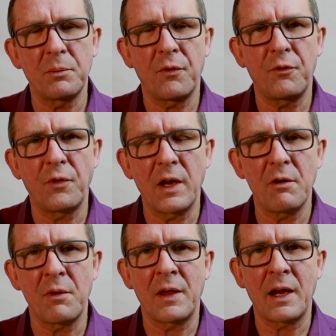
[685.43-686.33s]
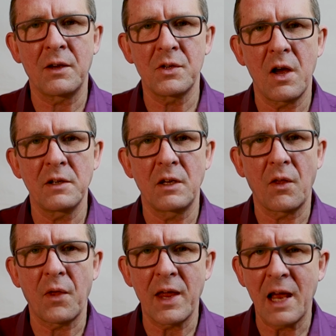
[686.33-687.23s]
The fear and the anxiety
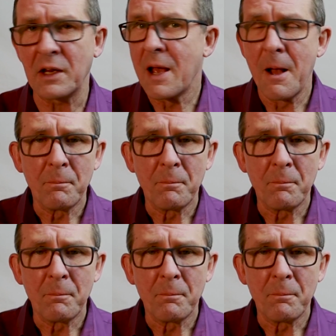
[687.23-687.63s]
that they had,